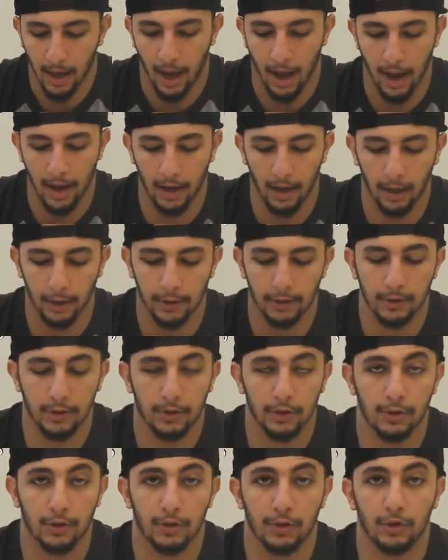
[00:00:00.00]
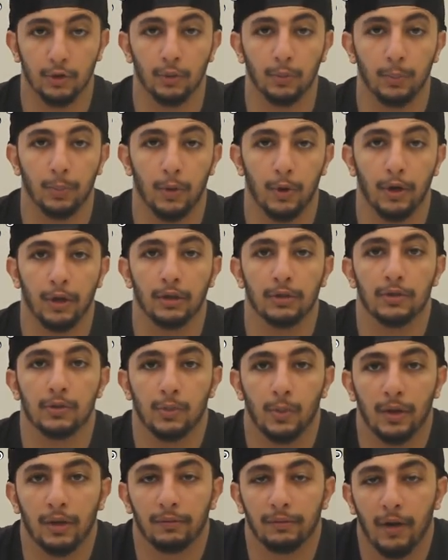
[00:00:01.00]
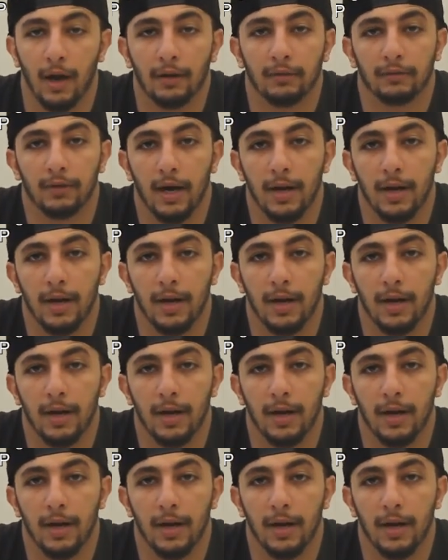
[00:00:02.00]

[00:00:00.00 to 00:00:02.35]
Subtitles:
and 2.25